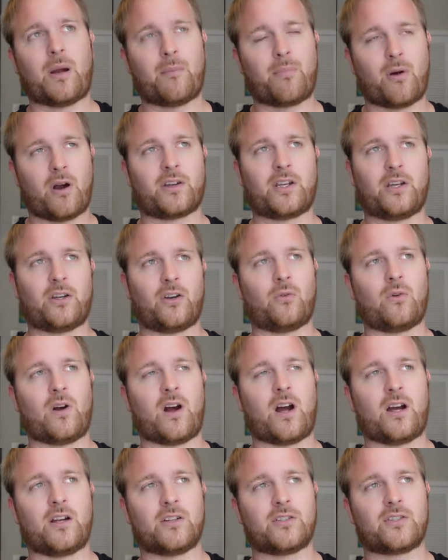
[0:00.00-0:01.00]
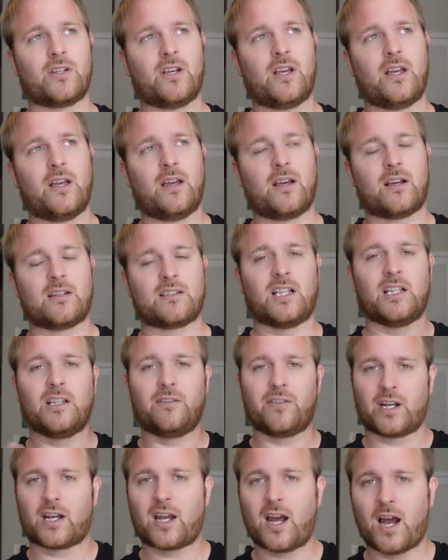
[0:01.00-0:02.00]
my parking garage, because I
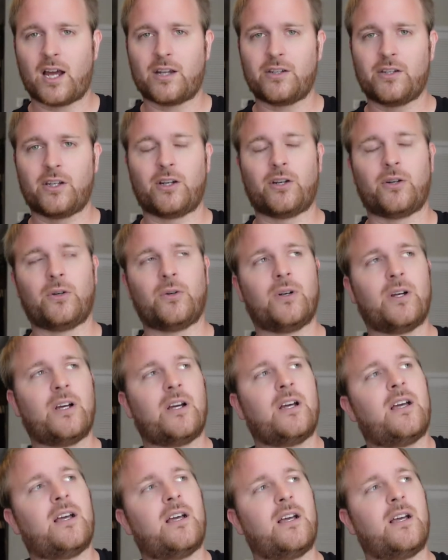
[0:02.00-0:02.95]
live in a condo,